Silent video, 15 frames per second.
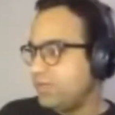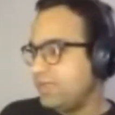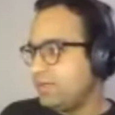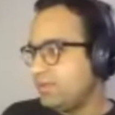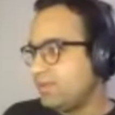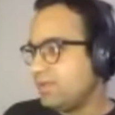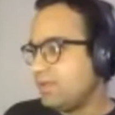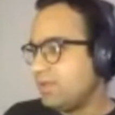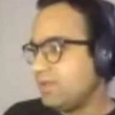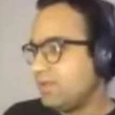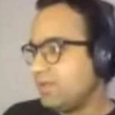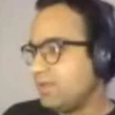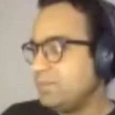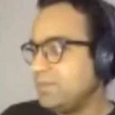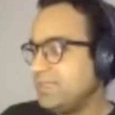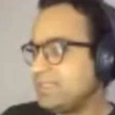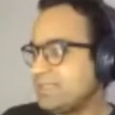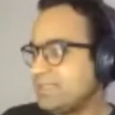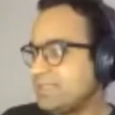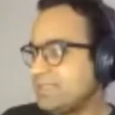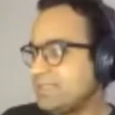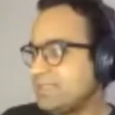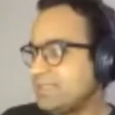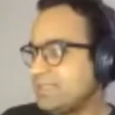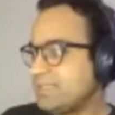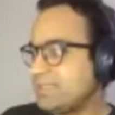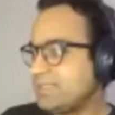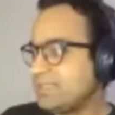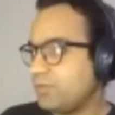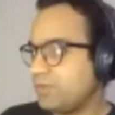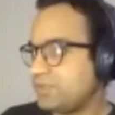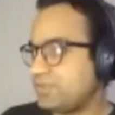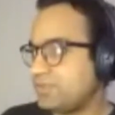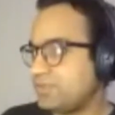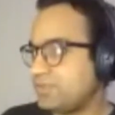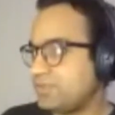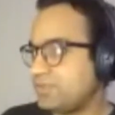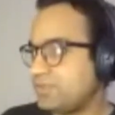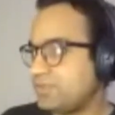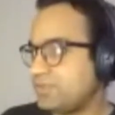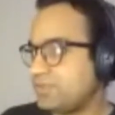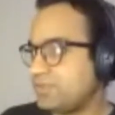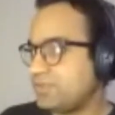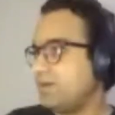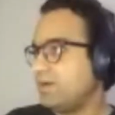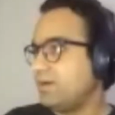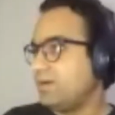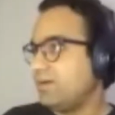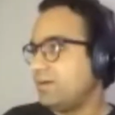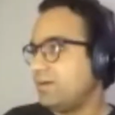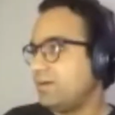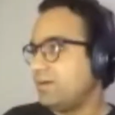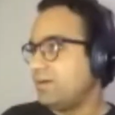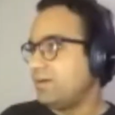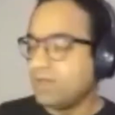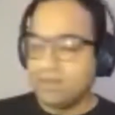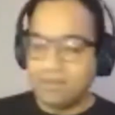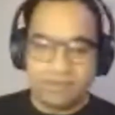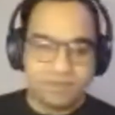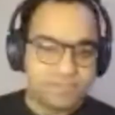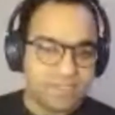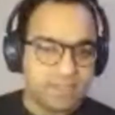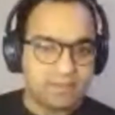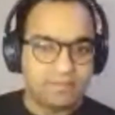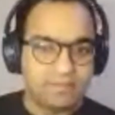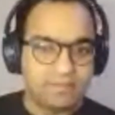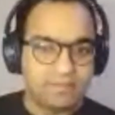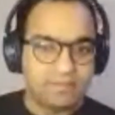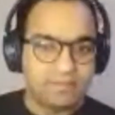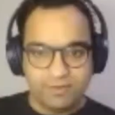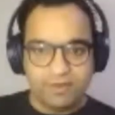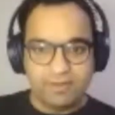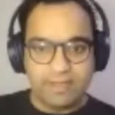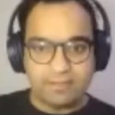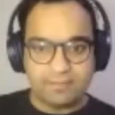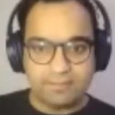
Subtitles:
In the meantime, if you want to type in questions in your on chat, feel free to do that.